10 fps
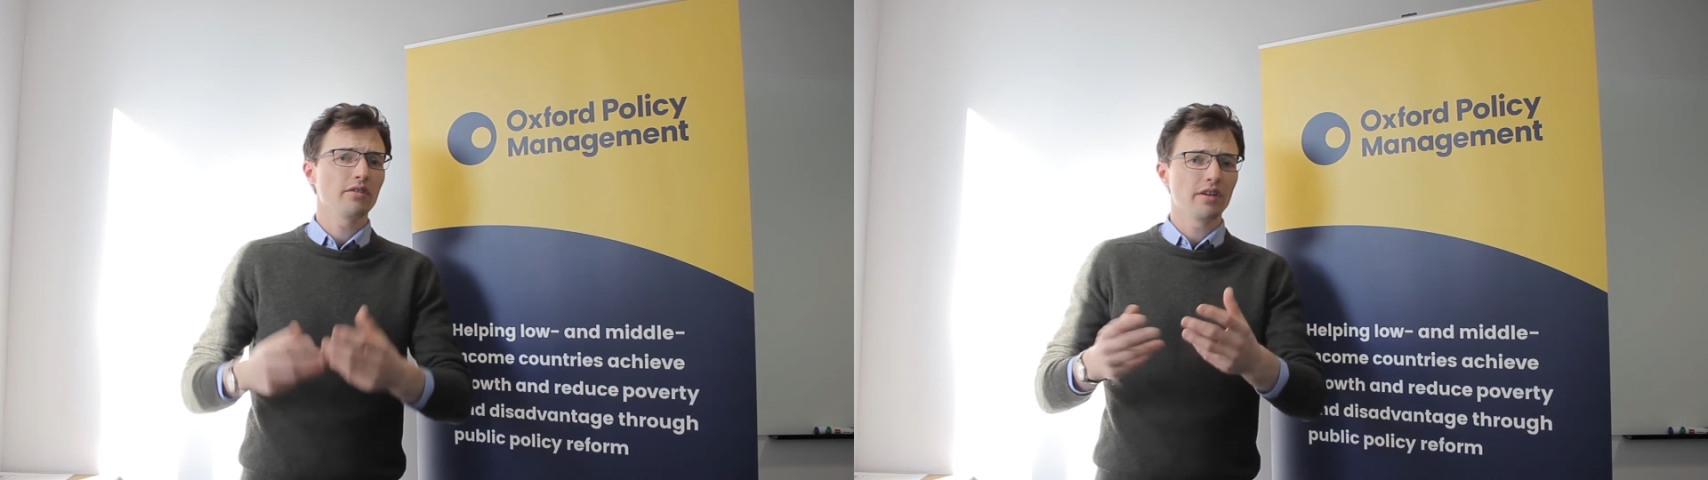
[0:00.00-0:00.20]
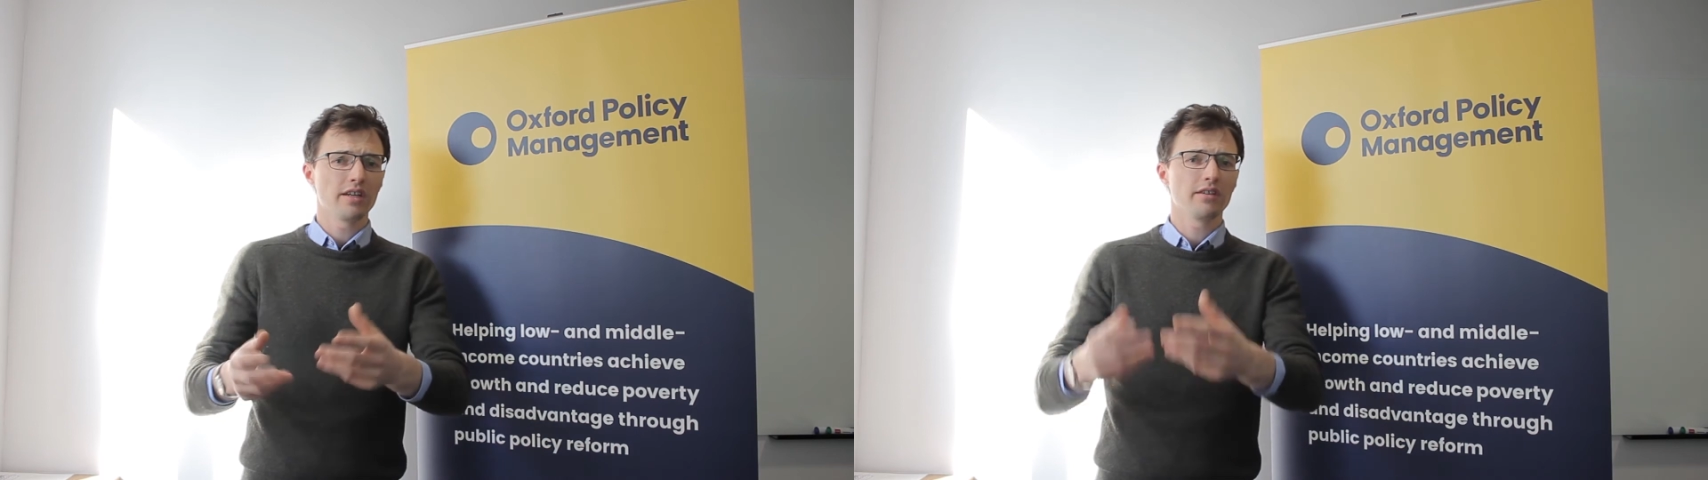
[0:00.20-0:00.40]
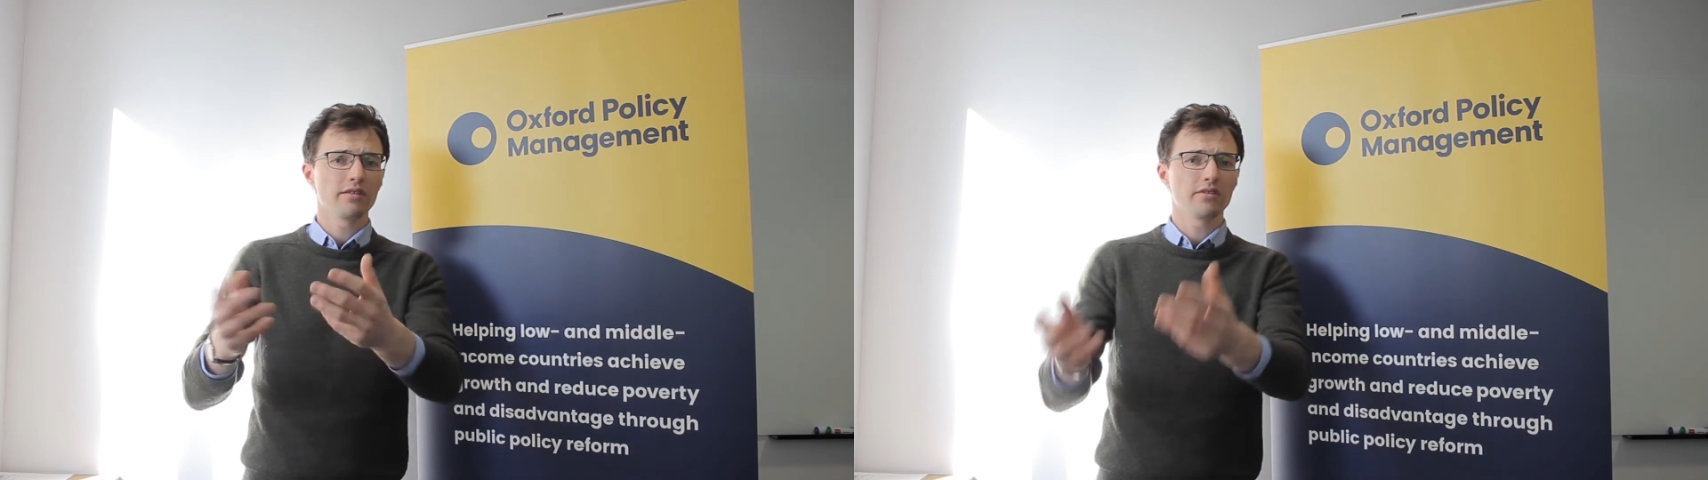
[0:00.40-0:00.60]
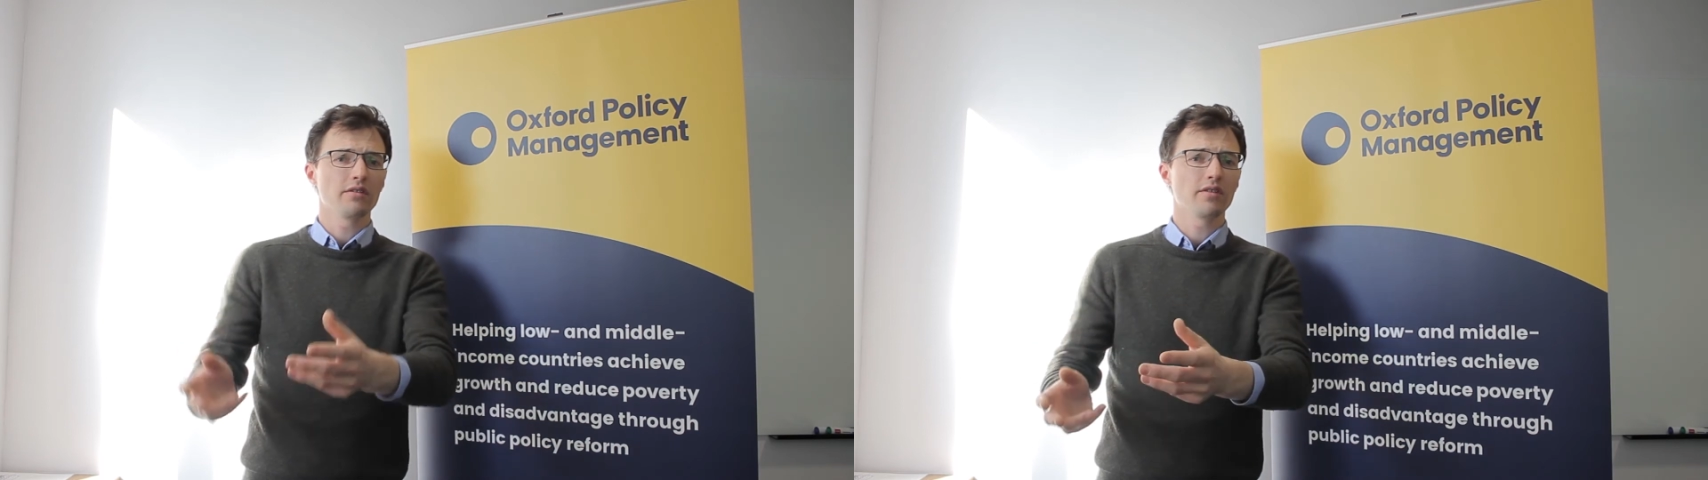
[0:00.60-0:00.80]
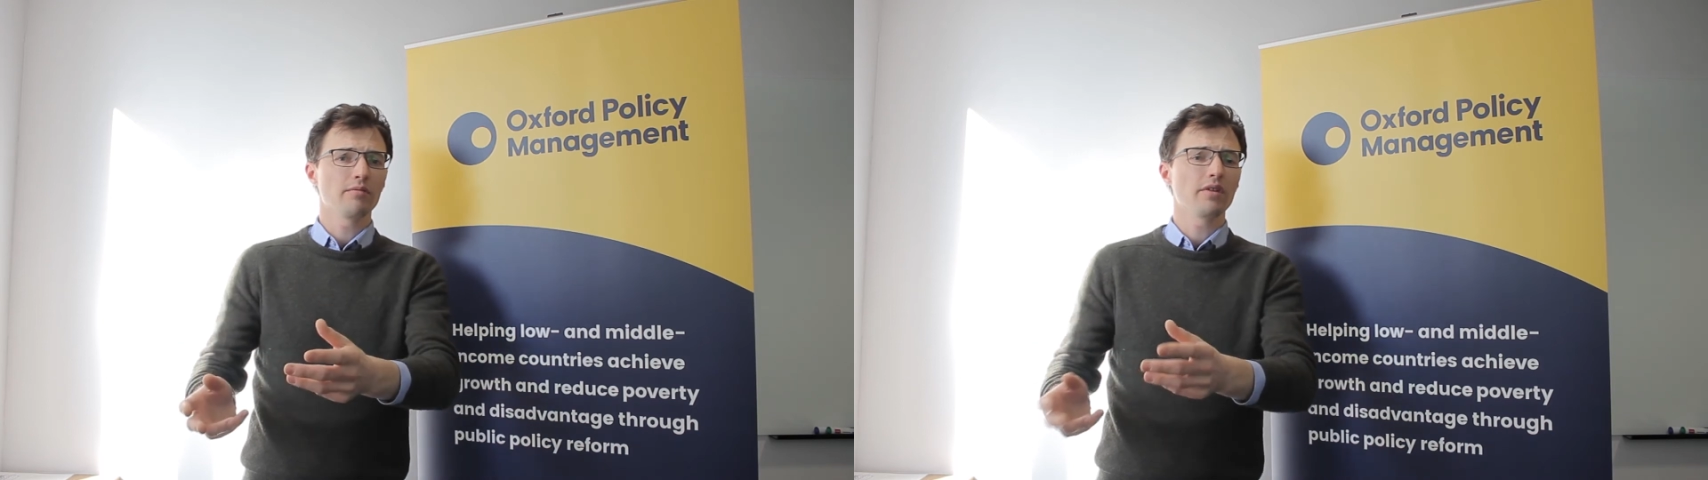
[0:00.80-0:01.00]
turn it into sort
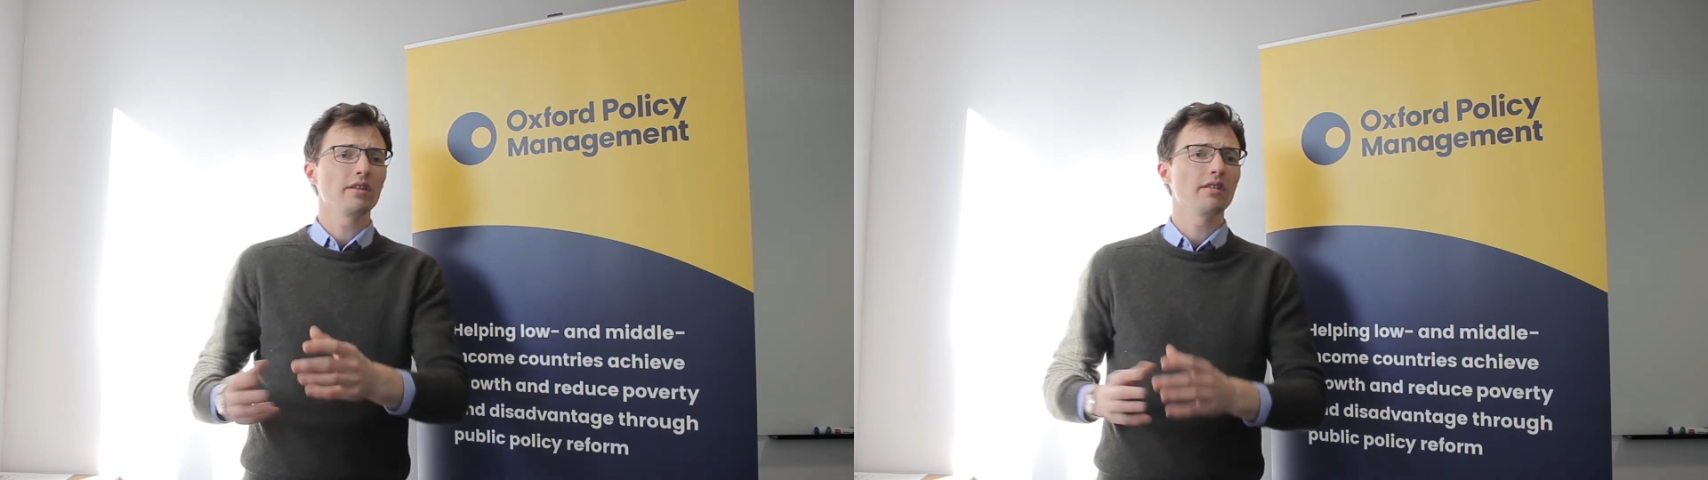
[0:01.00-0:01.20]
of something